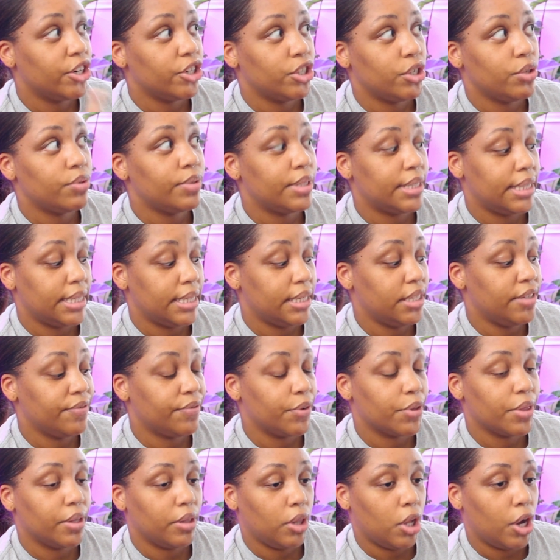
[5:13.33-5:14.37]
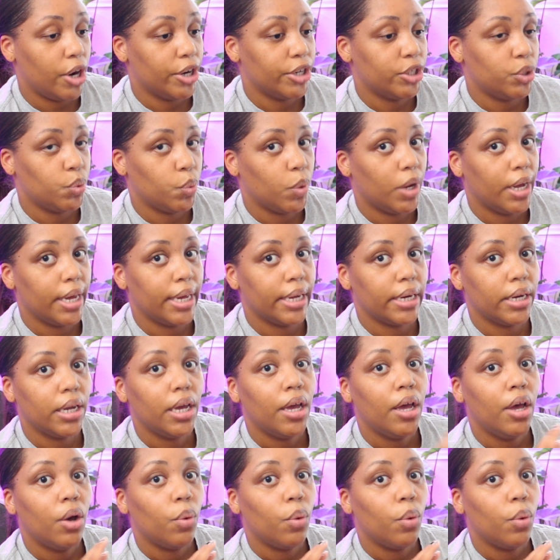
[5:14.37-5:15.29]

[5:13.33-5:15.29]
use this for the large one